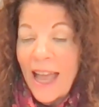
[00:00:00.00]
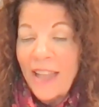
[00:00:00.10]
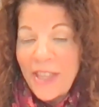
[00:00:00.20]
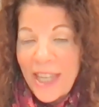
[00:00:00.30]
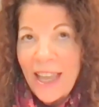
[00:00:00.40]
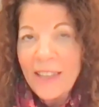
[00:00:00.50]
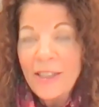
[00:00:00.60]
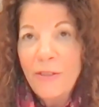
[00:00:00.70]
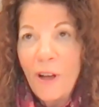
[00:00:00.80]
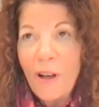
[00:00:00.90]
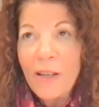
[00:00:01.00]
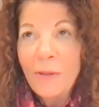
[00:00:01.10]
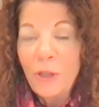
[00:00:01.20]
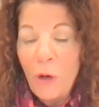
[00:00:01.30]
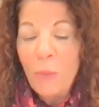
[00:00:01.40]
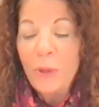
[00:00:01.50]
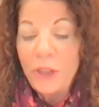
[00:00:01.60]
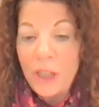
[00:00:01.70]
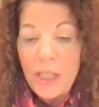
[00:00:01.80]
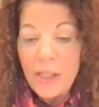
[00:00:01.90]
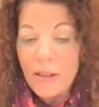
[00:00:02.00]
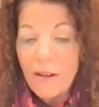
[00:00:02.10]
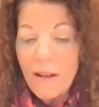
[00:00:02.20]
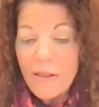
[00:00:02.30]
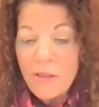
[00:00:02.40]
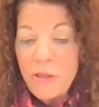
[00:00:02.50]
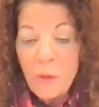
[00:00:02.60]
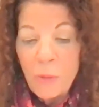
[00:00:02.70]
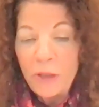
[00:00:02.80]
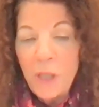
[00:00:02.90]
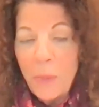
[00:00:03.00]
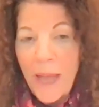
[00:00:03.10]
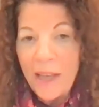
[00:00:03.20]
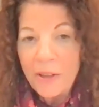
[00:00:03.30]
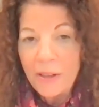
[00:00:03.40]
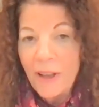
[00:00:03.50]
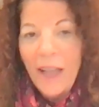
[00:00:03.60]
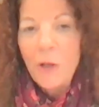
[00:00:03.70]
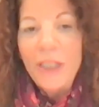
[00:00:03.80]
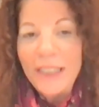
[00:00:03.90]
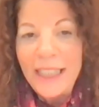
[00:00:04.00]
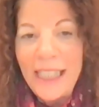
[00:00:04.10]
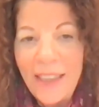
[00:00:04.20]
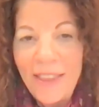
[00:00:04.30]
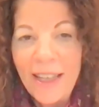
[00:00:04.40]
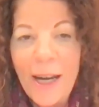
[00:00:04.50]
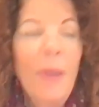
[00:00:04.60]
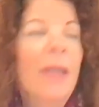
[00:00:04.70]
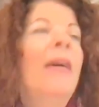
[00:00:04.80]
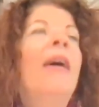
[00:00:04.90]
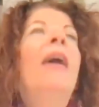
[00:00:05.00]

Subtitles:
at the end of, it was almost a year, there was no pattern. I couldn't see anything. I'm like,